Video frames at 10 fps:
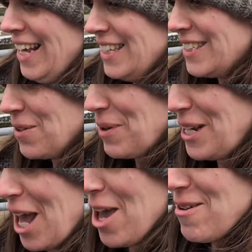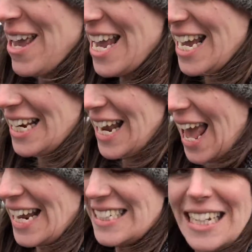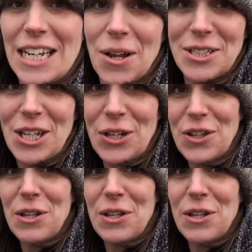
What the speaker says: So we know in 1802